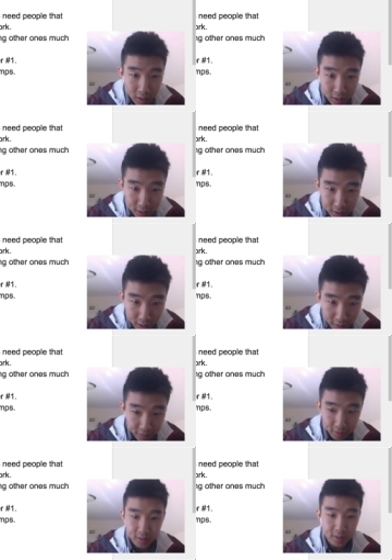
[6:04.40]
It's
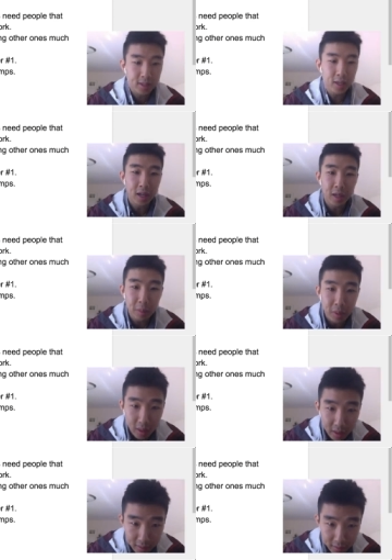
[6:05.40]
tough to type
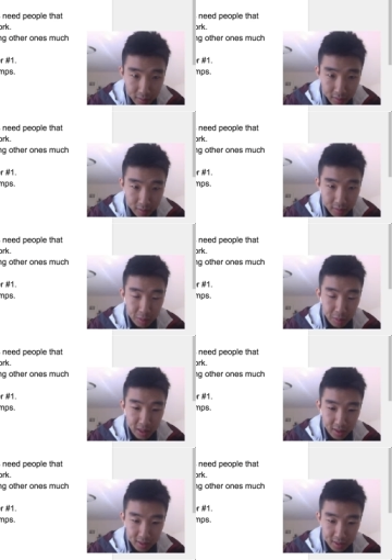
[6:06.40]
and
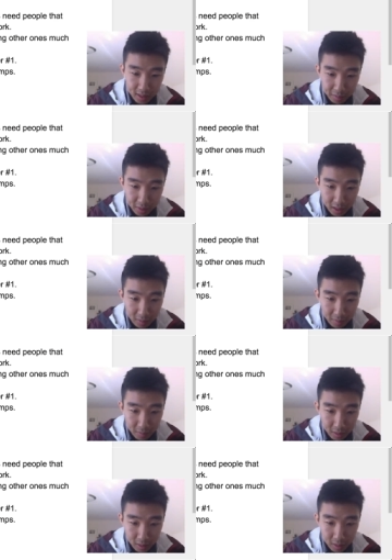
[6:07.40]
speak at the same time.
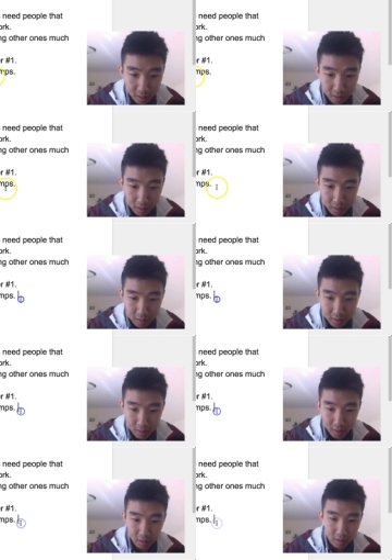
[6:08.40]

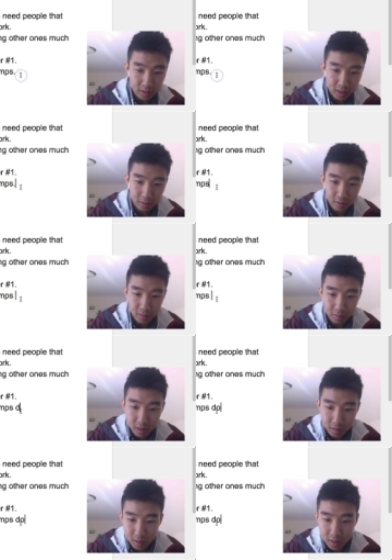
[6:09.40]
So I just have some
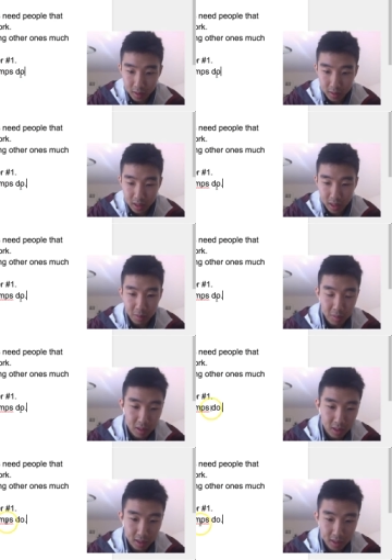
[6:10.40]
silly typo
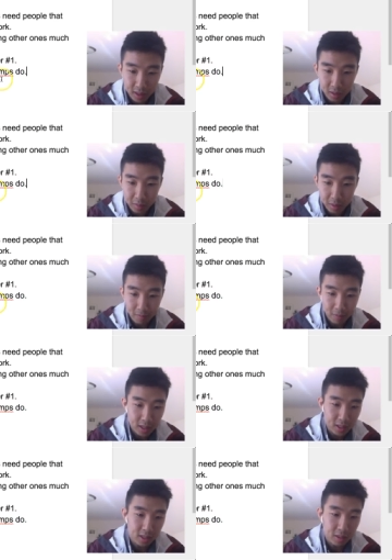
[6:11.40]
mistakes here, but
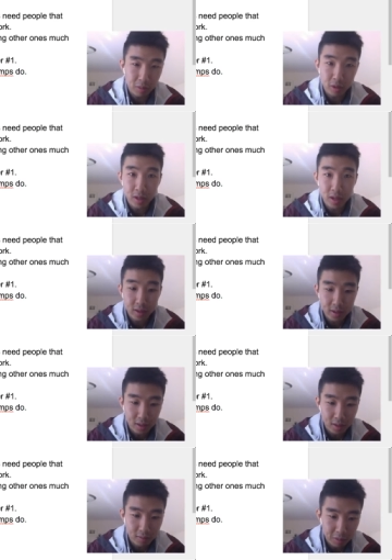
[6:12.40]
let's just move on. It's
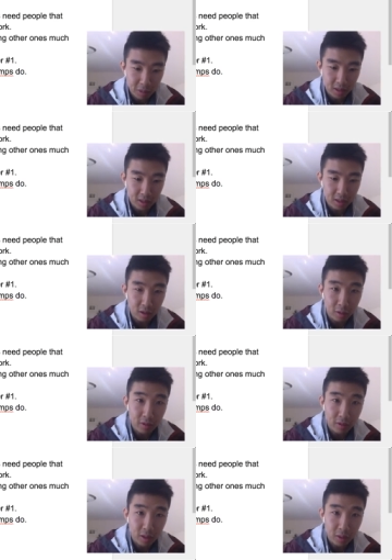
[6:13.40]
not a big deal.
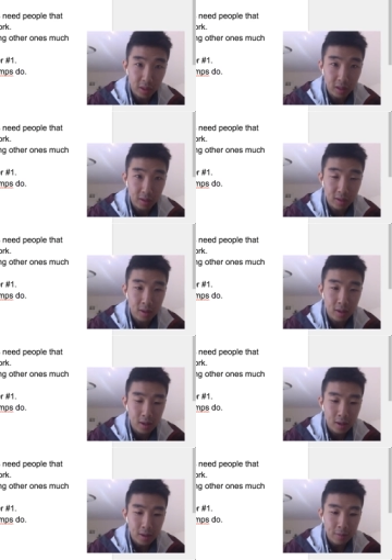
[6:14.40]
Hopefully no one yells.
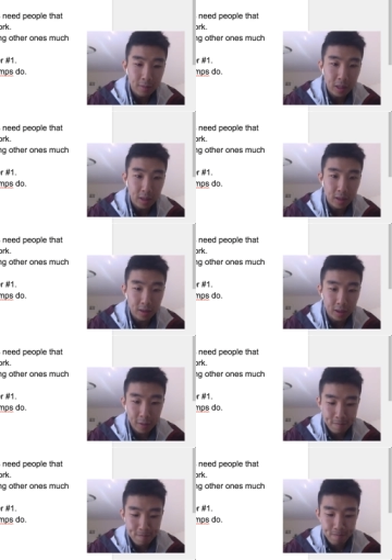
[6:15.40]
But okay.